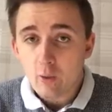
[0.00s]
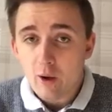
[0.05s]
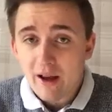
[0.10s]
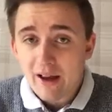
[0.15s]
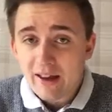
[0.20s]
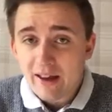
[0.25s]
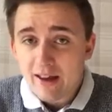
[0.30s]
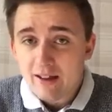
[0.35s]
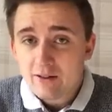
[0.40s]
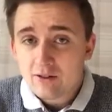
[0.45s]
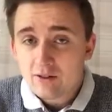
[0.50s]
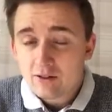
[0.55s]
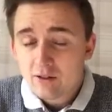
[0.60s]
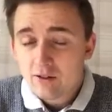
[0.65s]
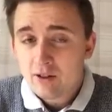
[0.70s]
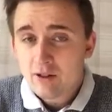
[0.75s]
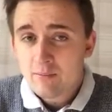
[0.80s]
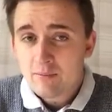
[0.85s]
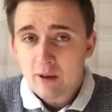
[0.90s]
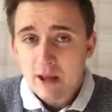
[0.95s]

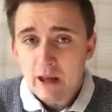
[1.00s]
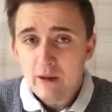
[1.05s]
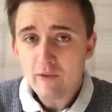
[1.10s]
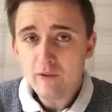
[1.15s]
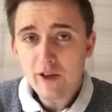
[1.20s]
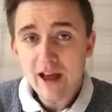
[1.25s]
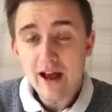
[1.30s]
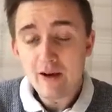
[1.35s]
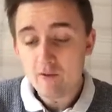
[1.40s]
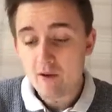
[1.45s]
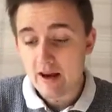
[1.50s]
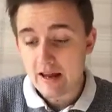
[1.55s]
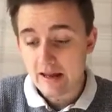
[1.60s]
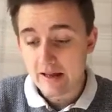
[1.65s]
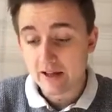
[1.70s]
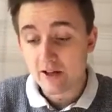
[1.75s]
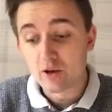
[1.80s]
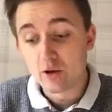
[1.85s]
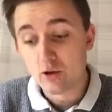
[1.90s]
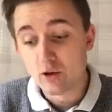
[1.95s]
against some fair
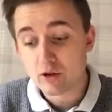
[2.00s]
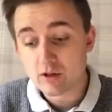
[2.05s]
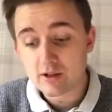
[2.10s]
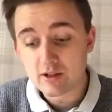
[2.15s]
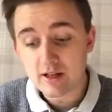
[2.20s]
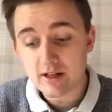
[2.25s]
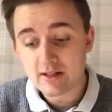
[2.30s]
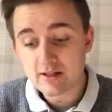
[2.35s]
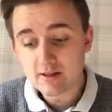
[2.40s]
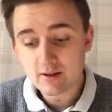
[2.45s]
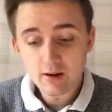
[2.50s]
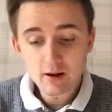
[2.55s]
rated horses,